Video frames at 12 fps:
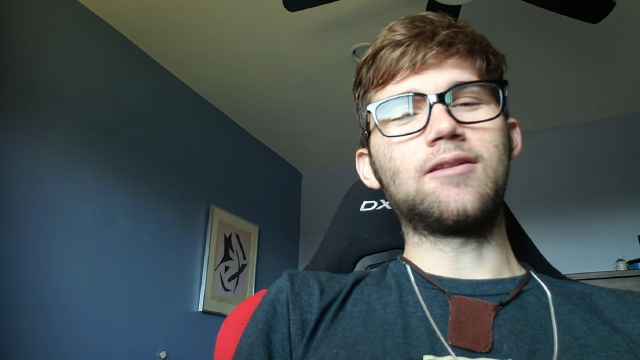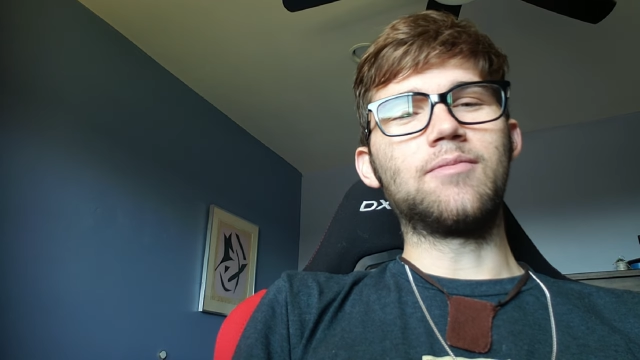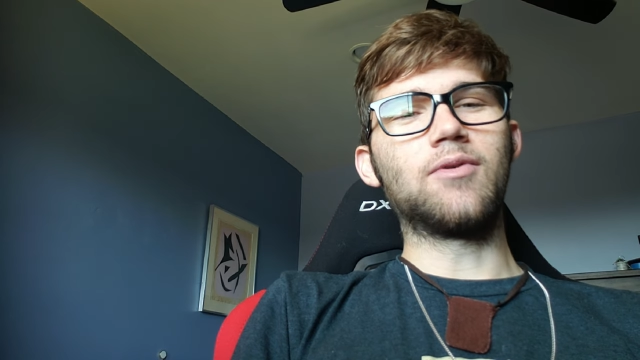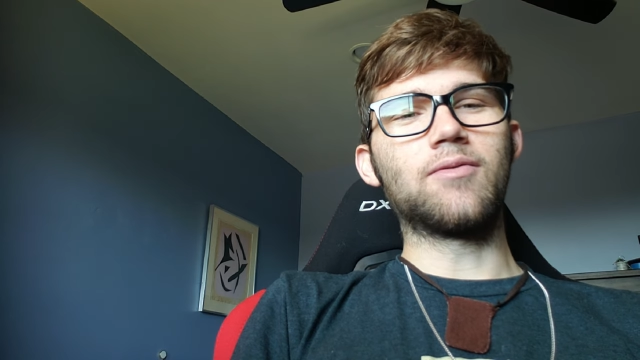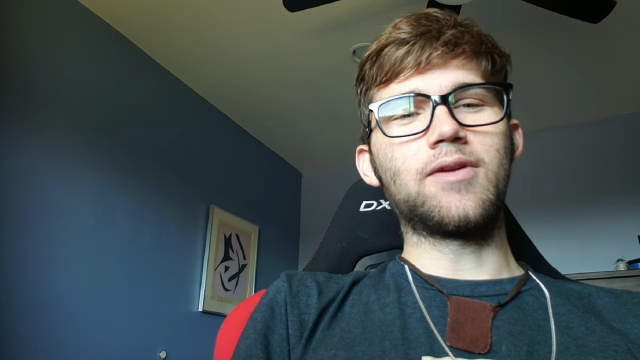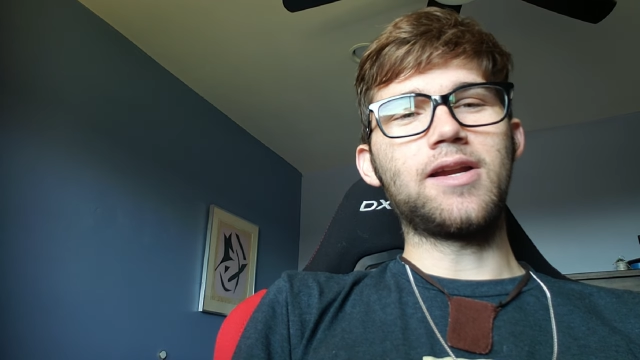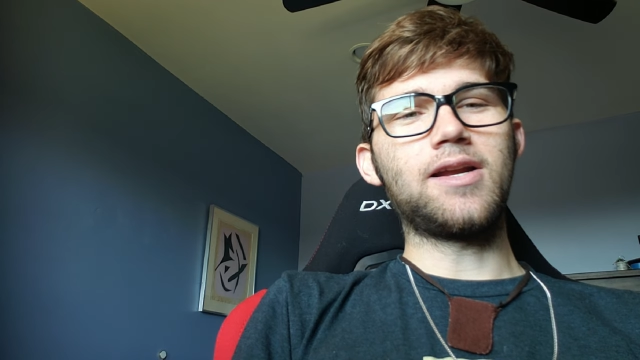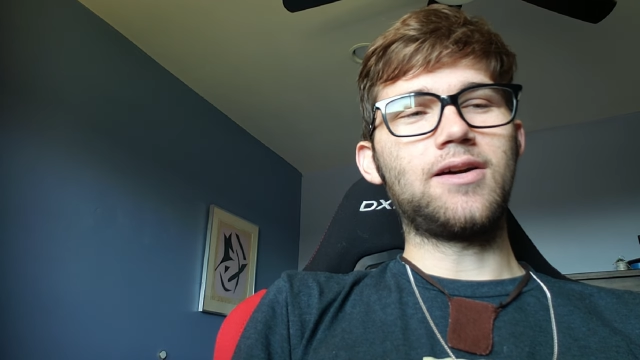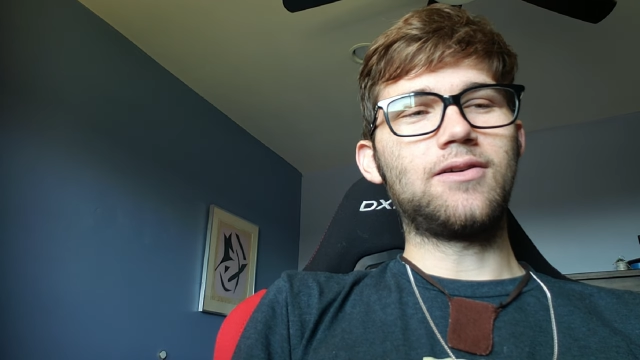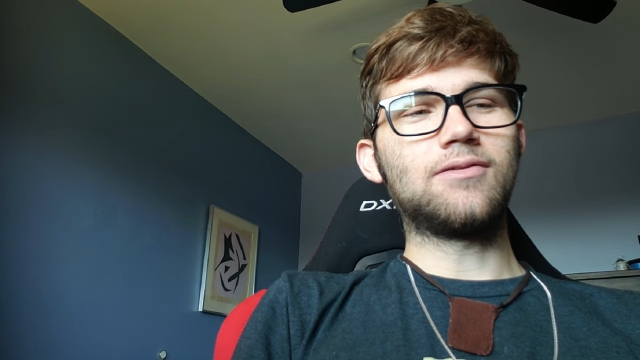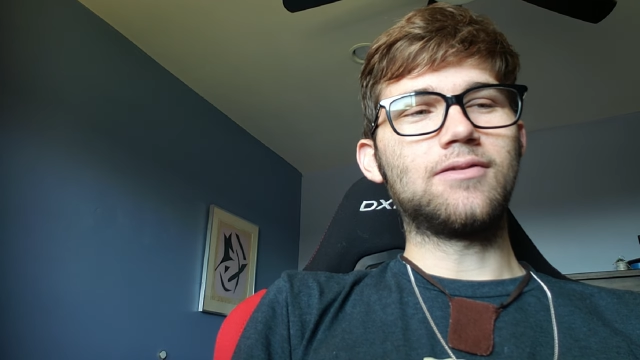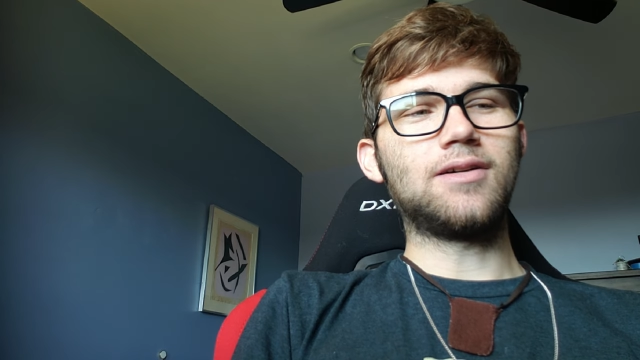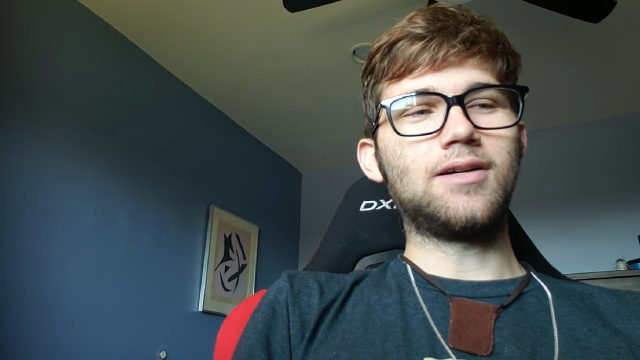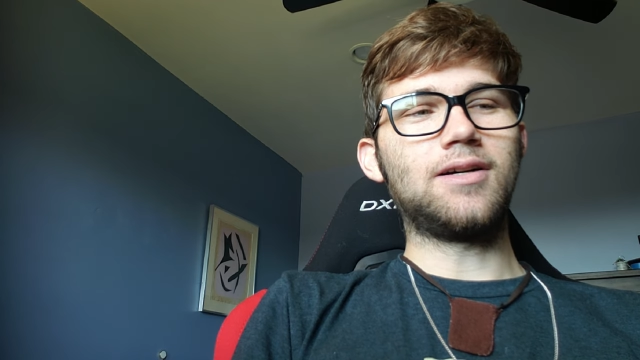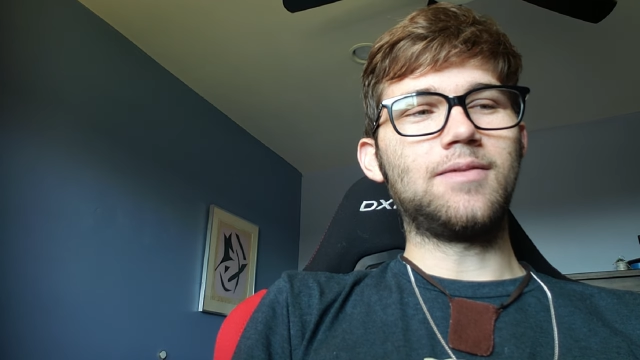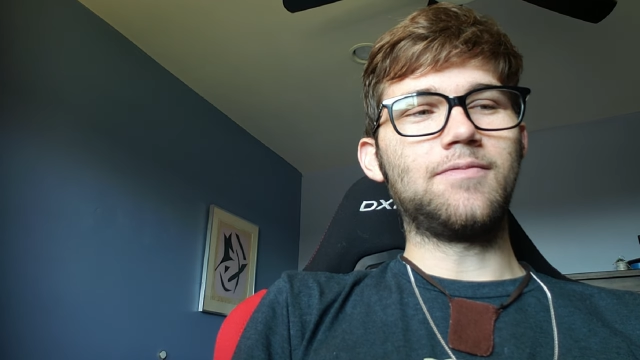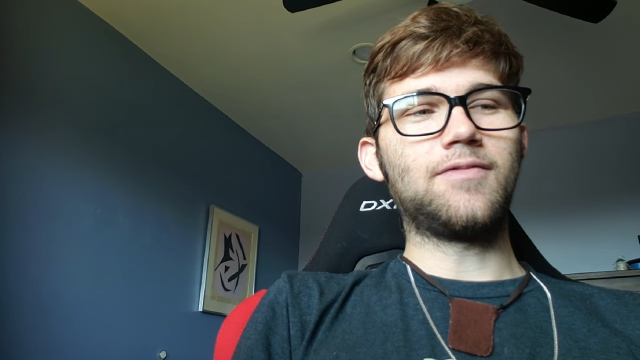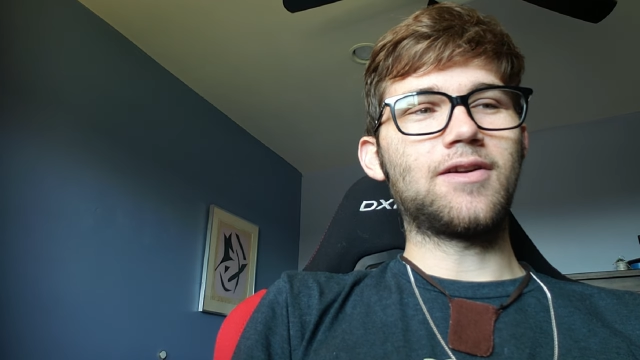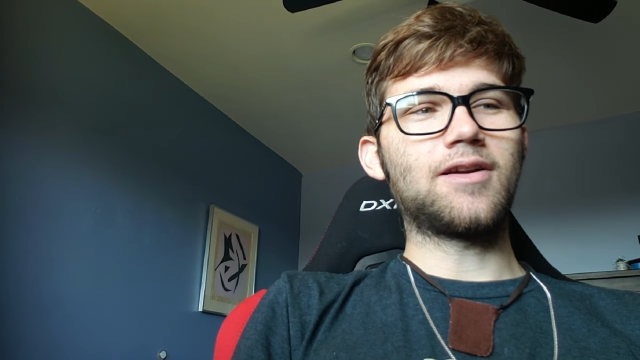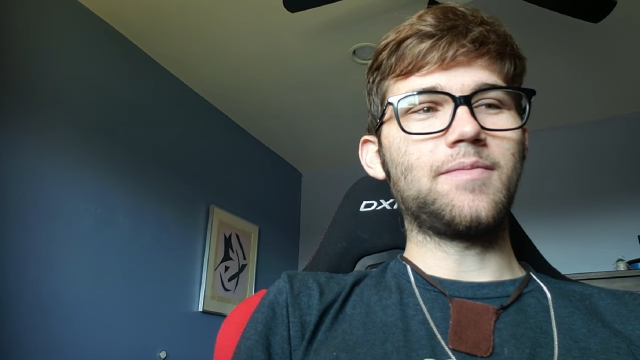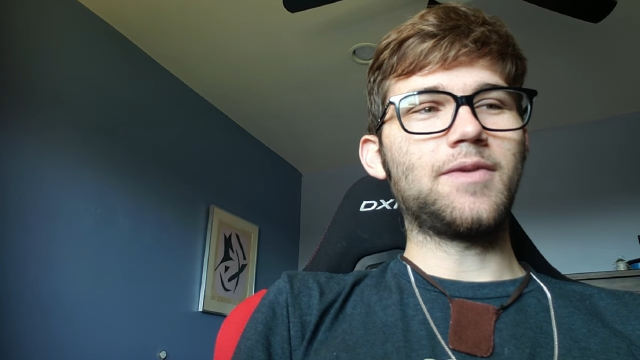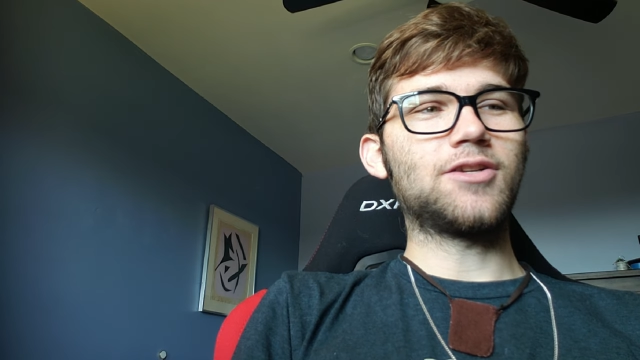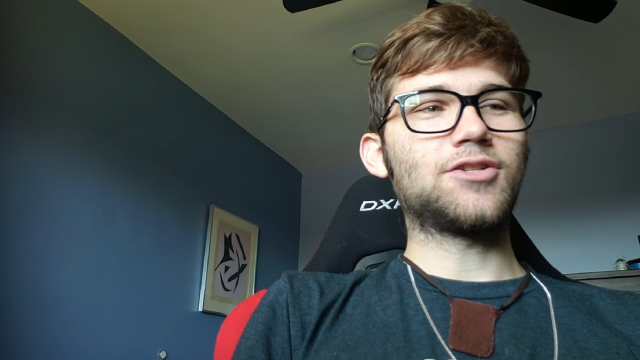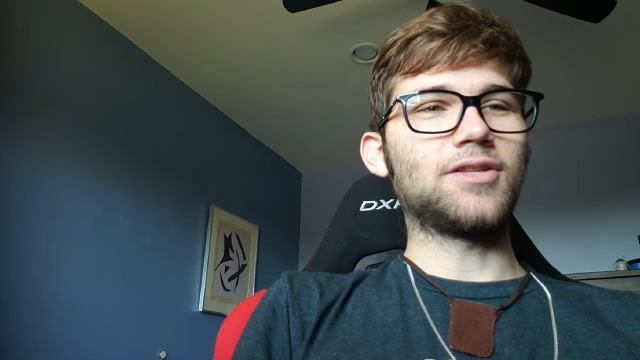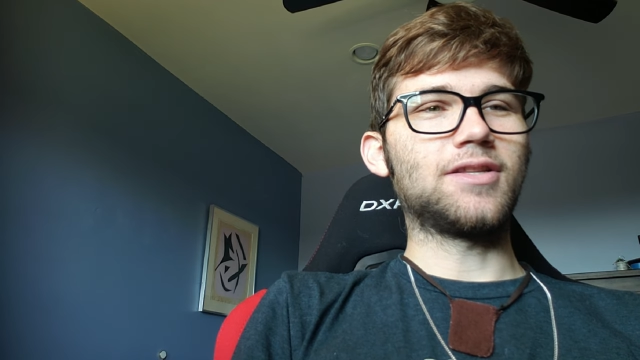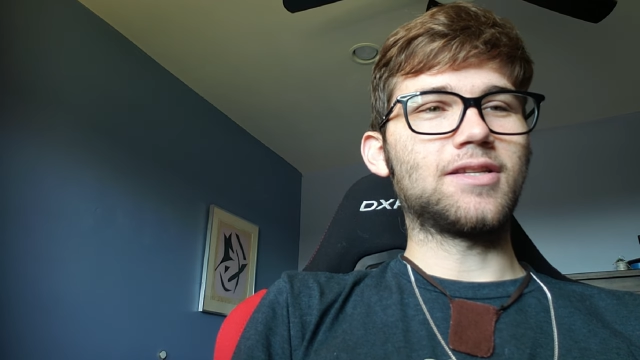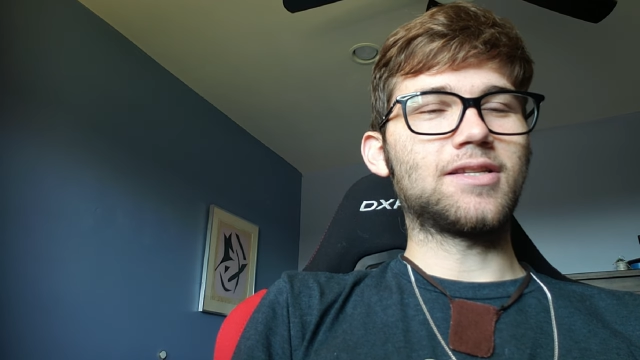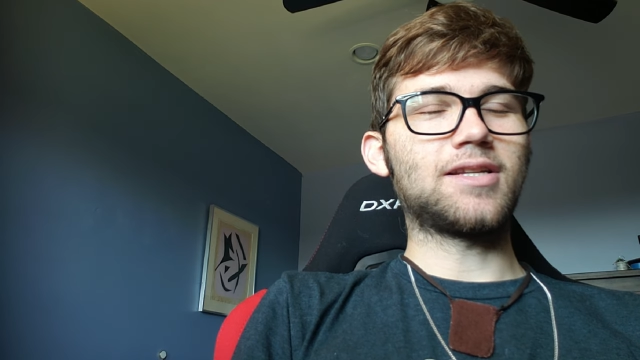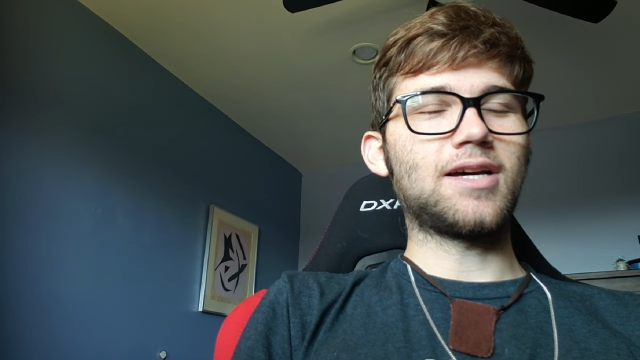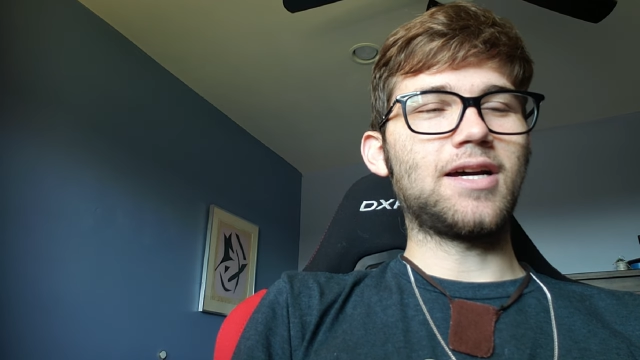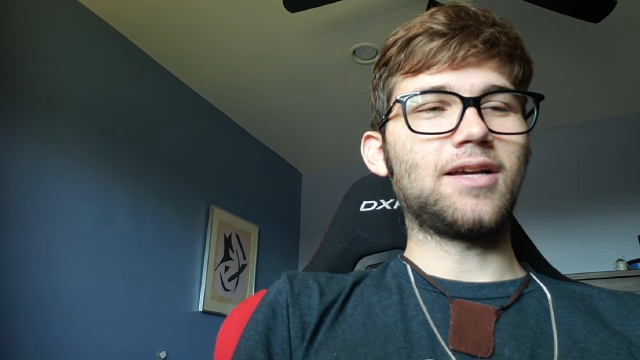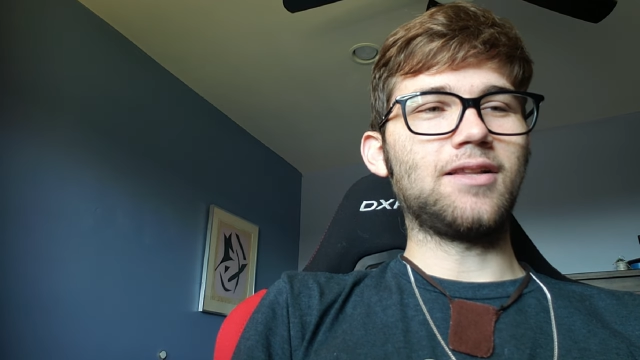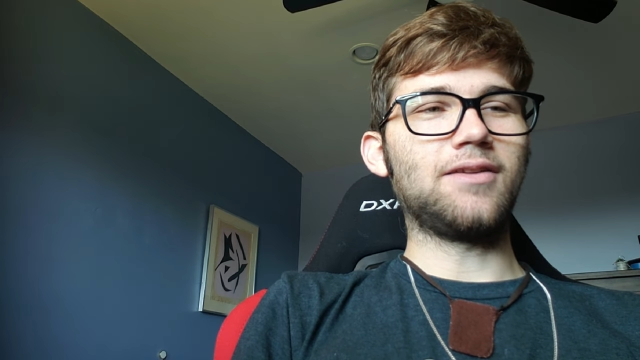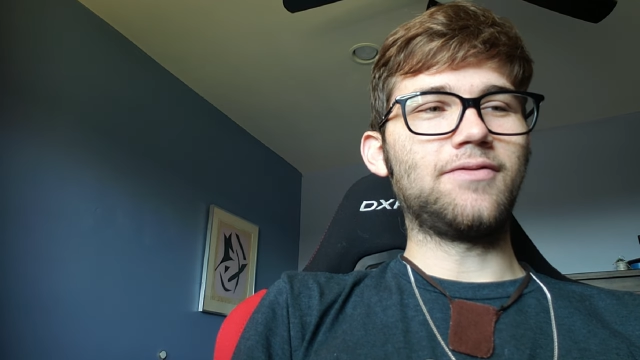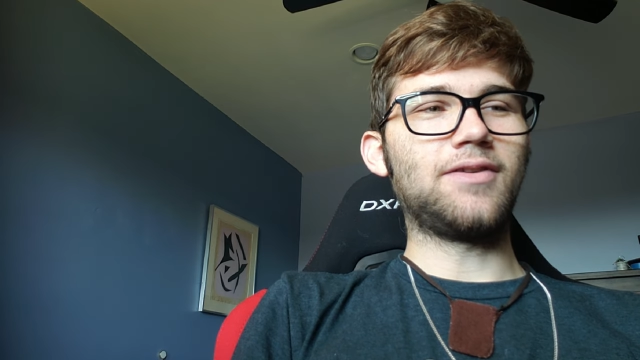burrito, very much in the style of